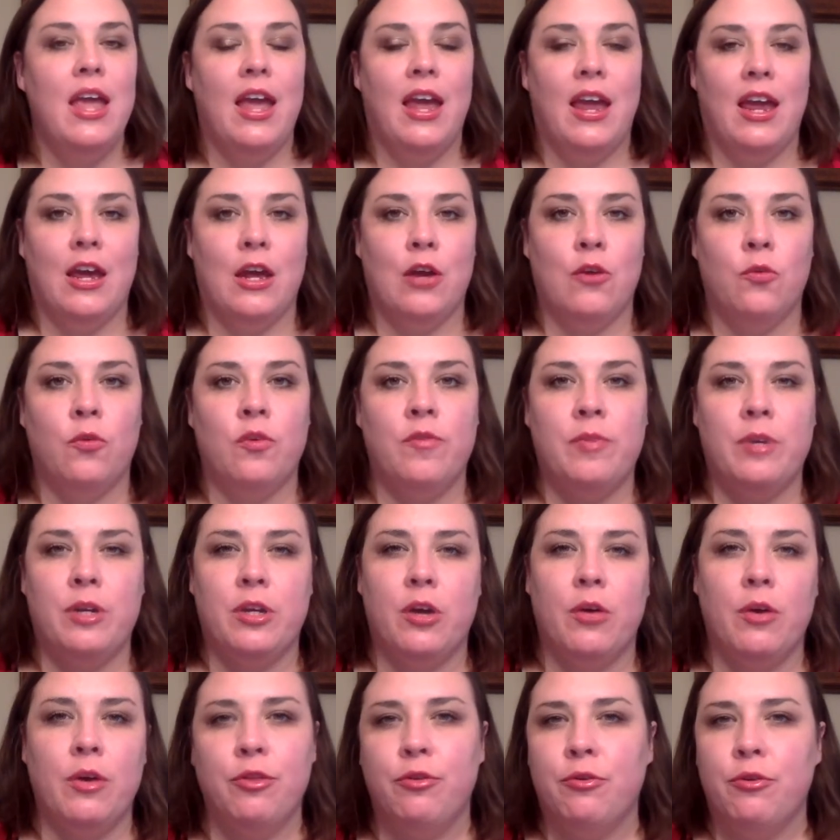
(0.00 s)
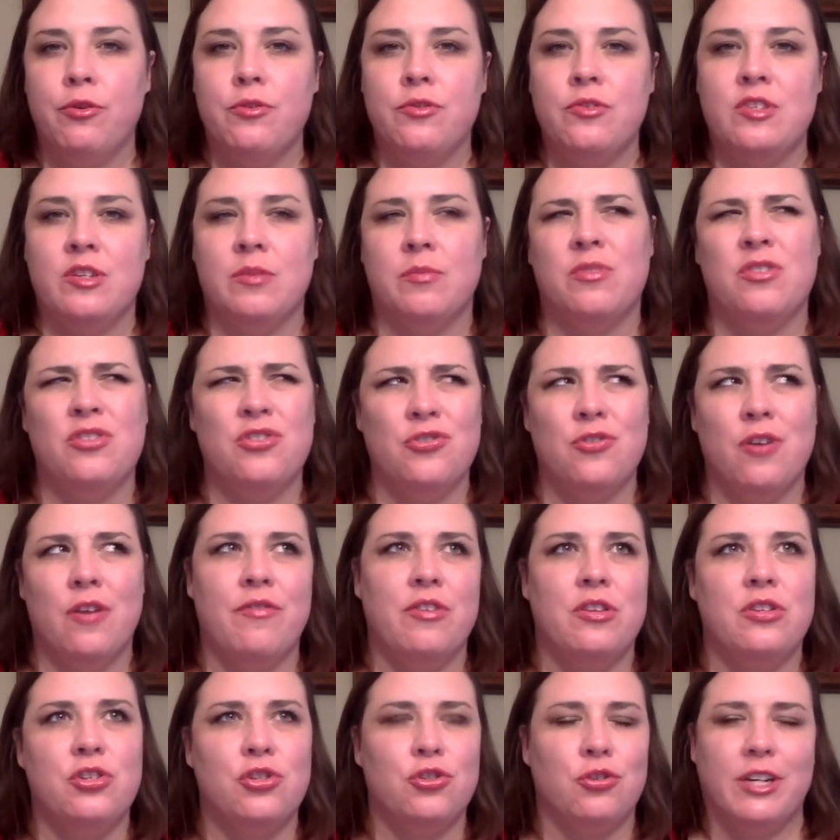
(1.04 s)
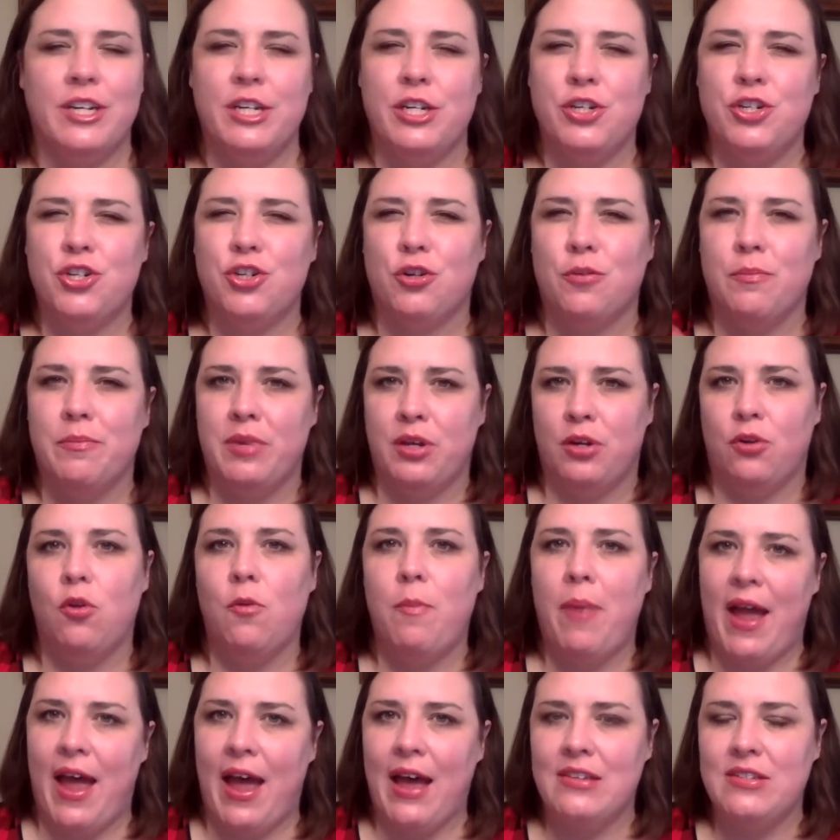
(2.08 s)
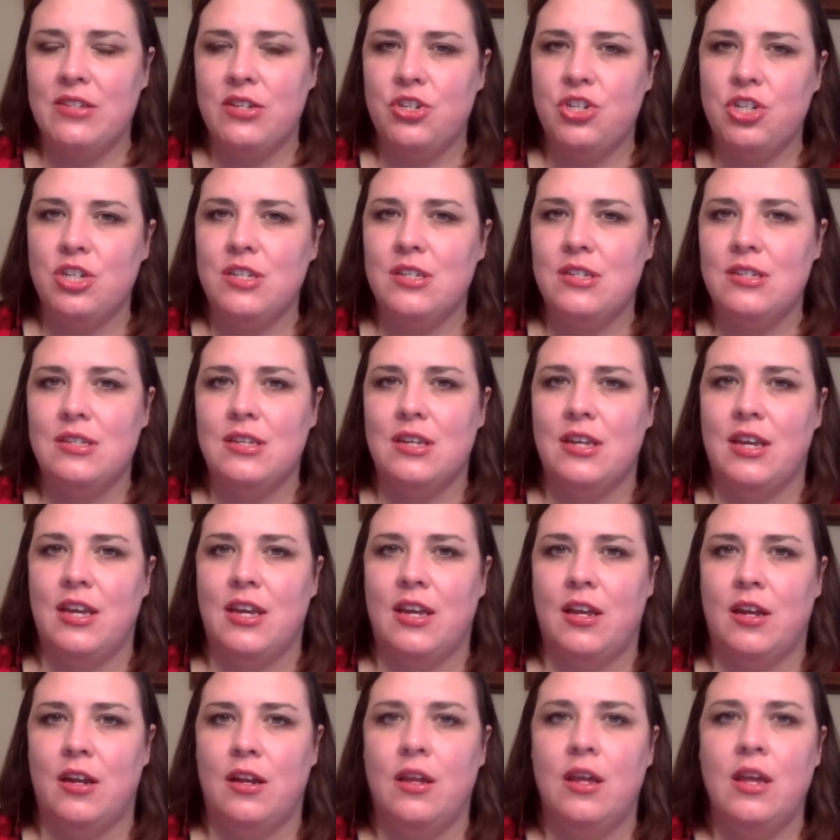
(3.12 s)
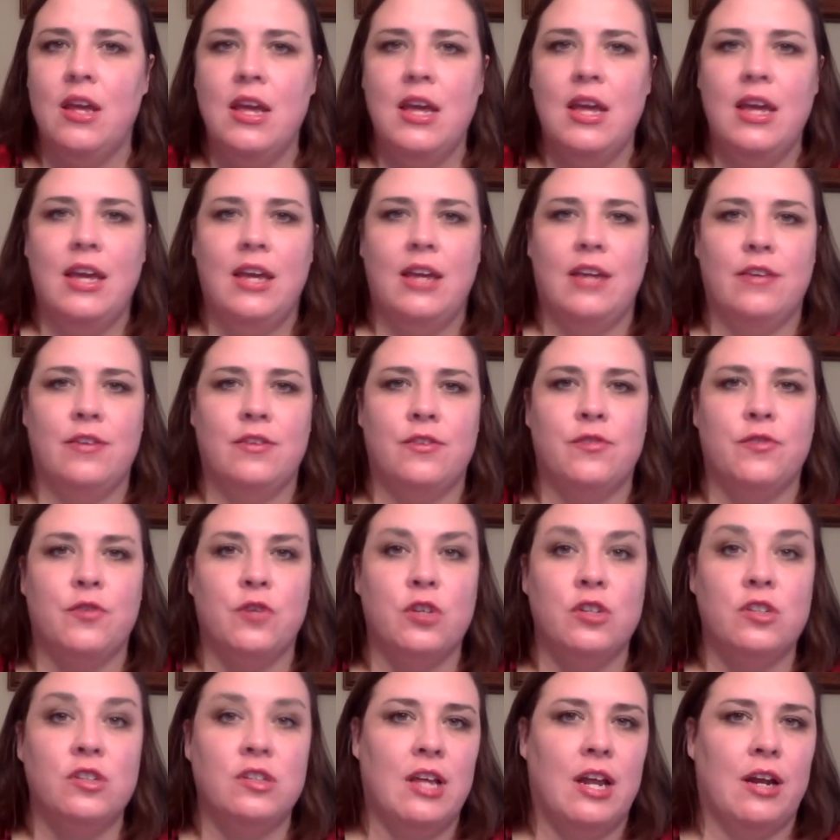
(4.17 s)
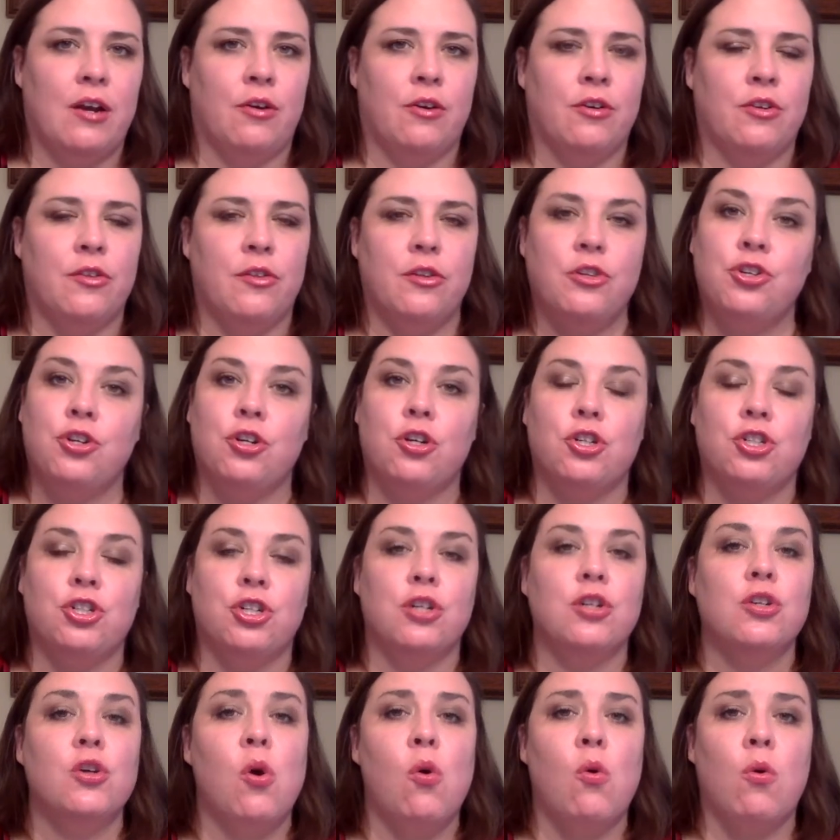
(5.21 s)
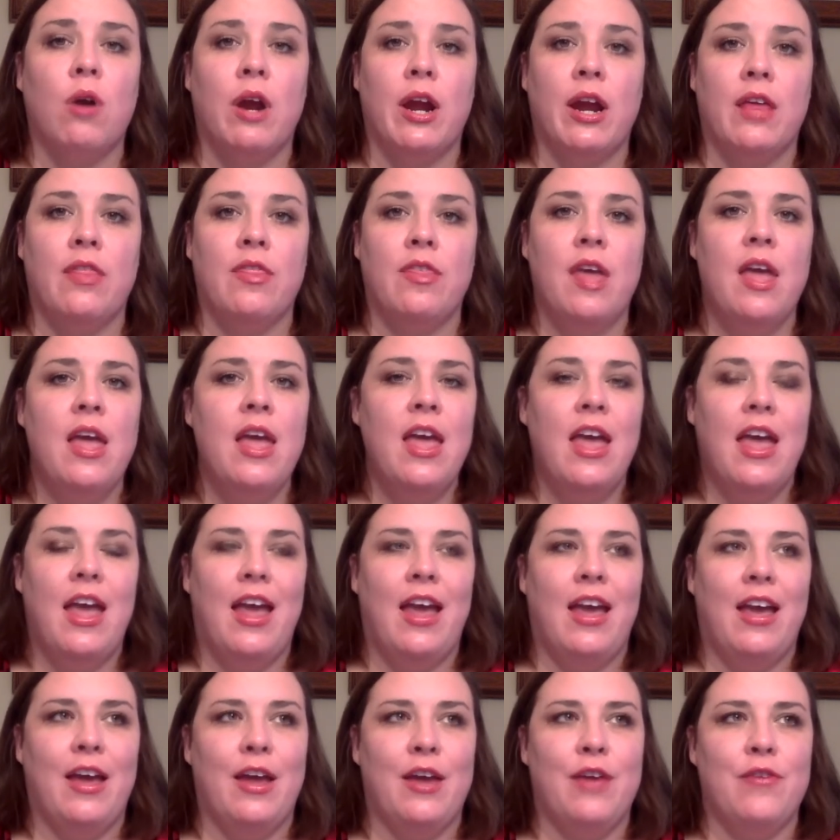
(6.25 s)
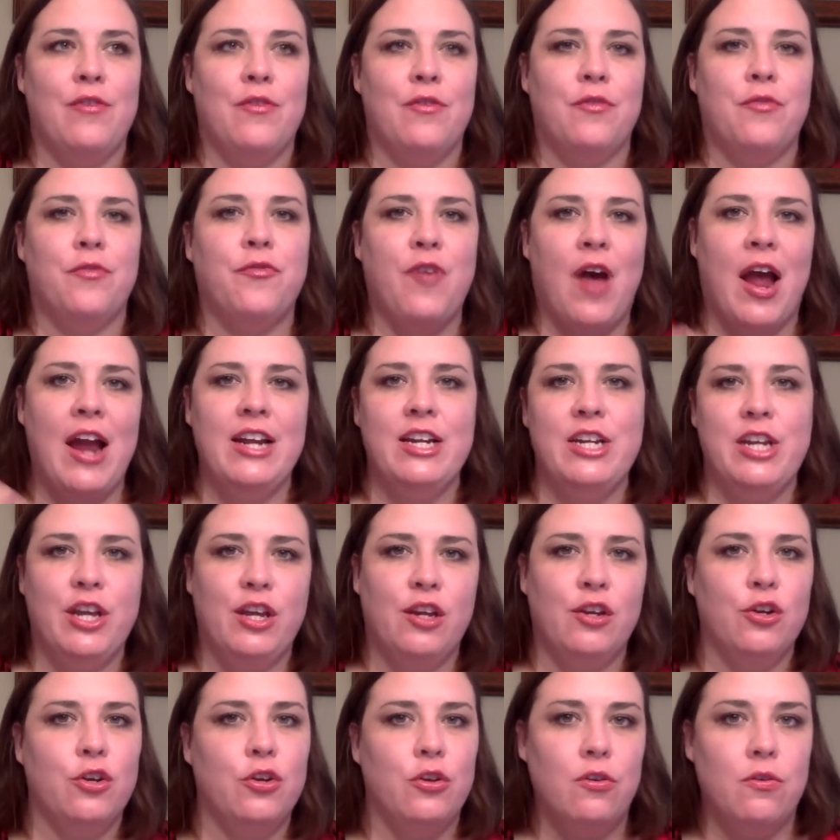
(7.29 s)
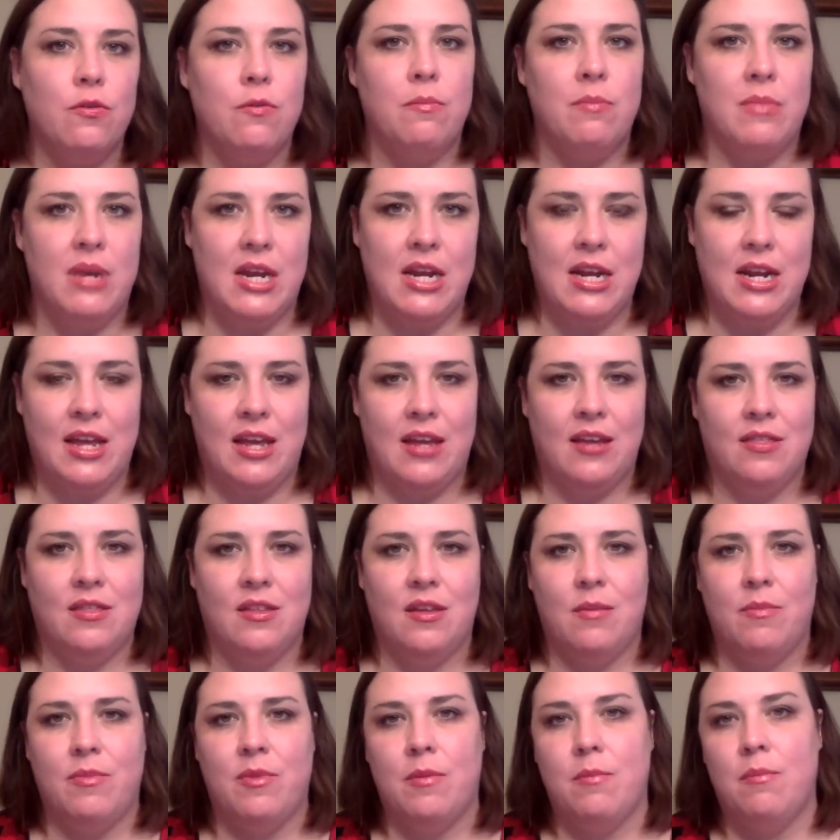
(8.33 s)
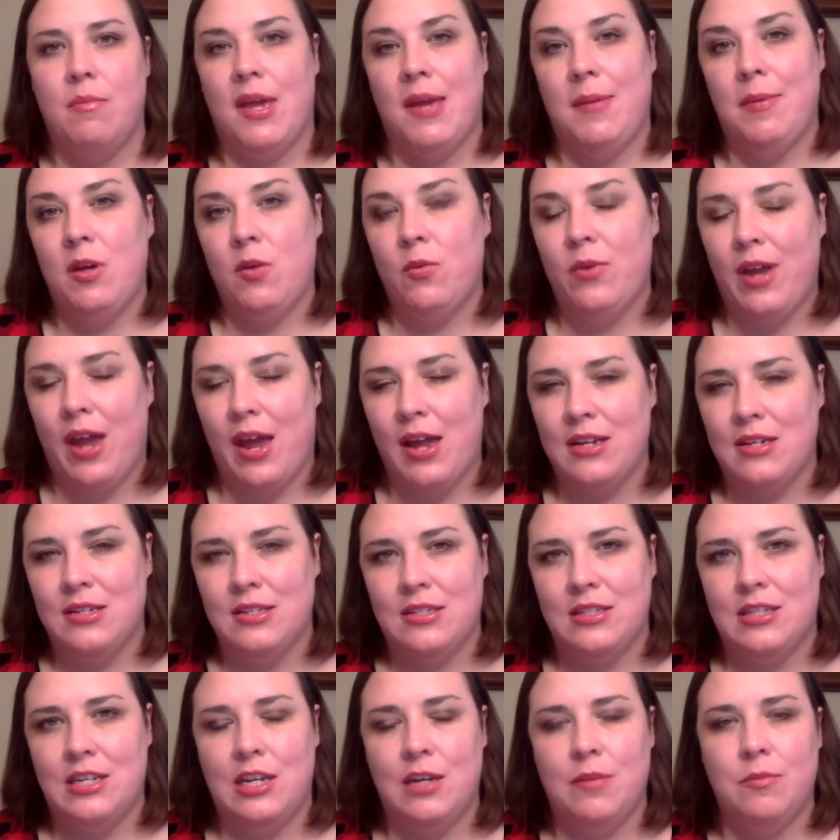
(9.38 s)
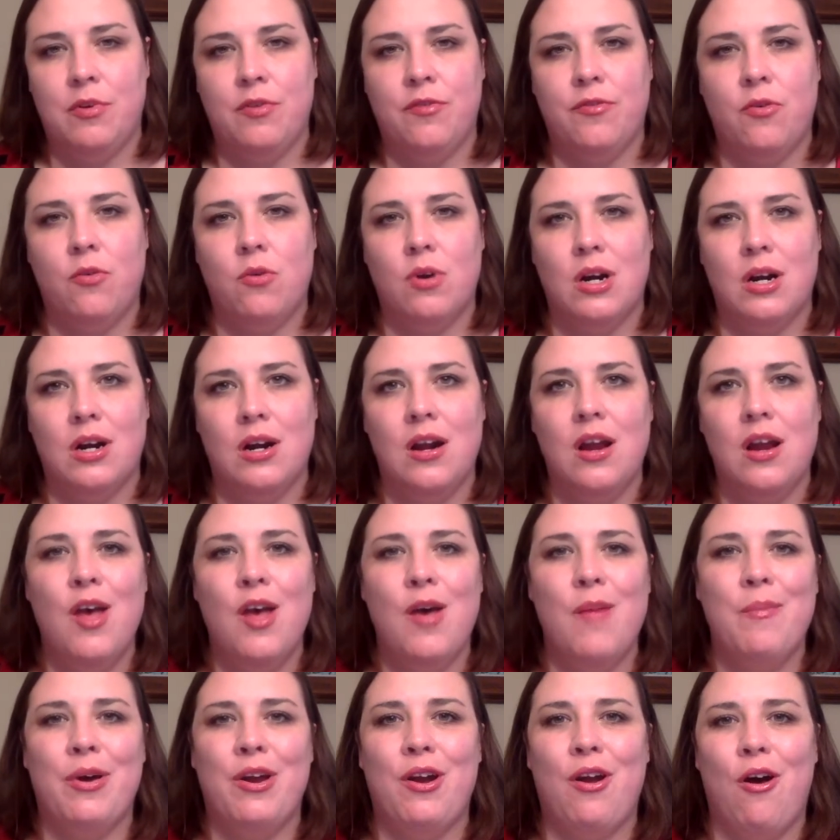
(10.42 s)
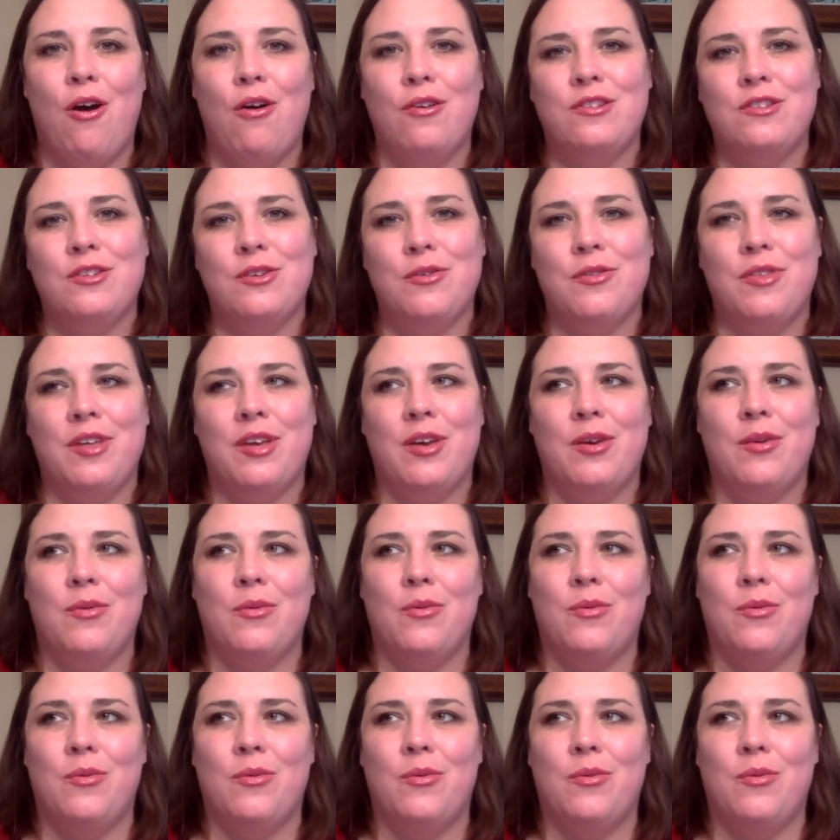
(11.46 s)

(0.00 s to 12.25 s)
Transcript: And we've been going through some of the stranger middle passages in his first letter to the church in Corinth and finding new meaning in them that maybe we hadn't seen before, but also that